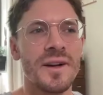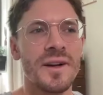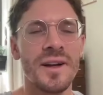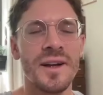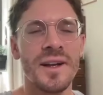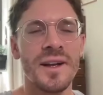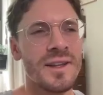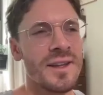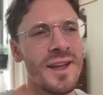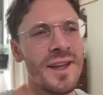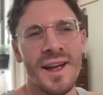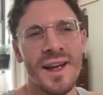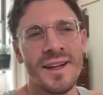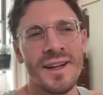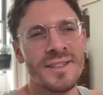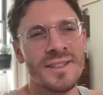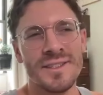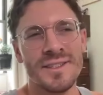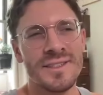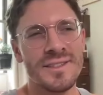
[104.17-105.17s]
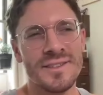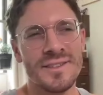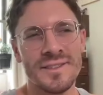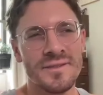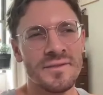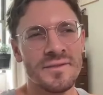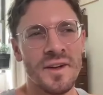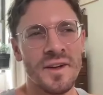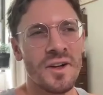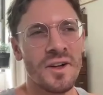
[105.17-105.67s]
Yeah, it just
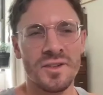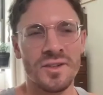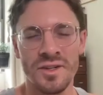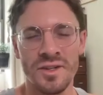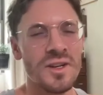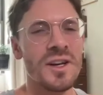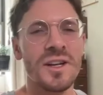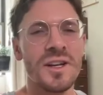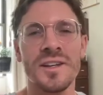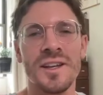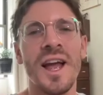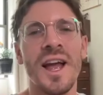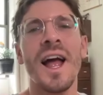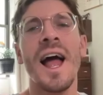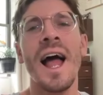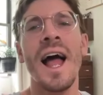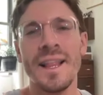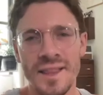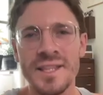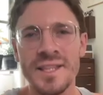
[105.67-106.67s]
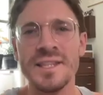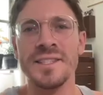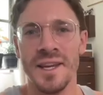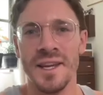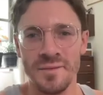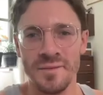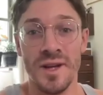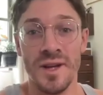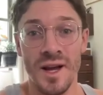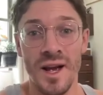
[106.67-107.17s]
felt good. At the
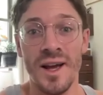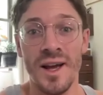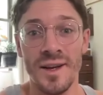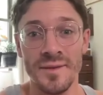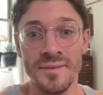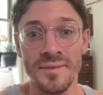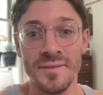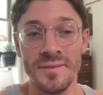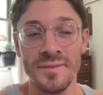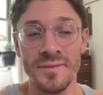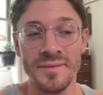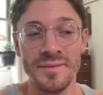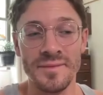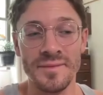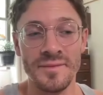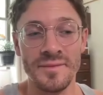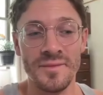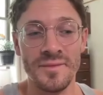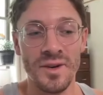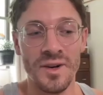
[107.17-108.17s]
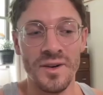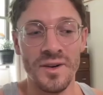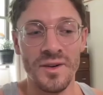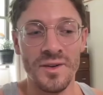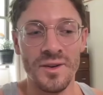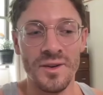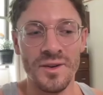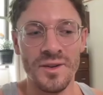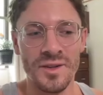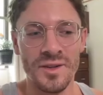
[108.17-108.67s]
same time,
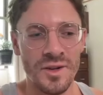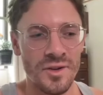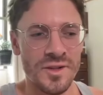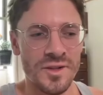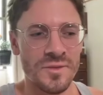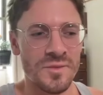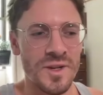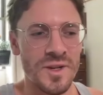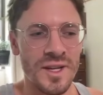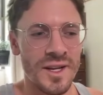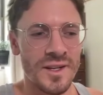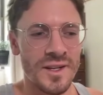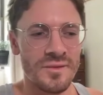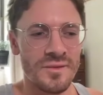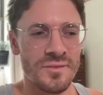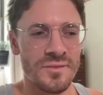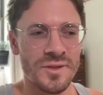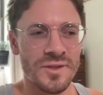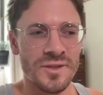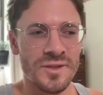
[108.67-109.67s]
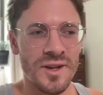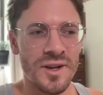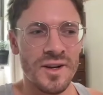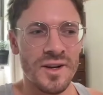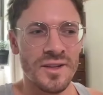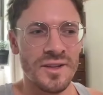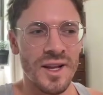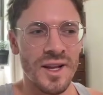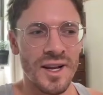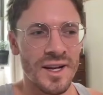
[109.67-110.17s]
you know, this weekend was
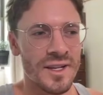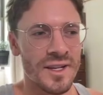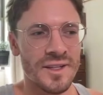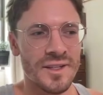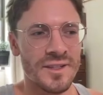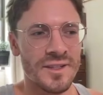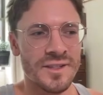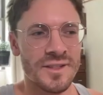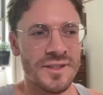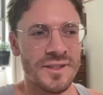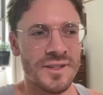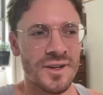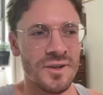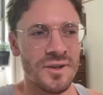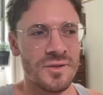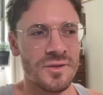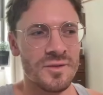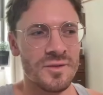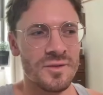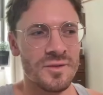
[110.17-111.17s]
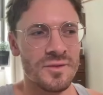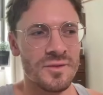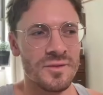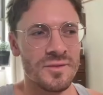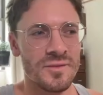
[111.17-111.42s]
like so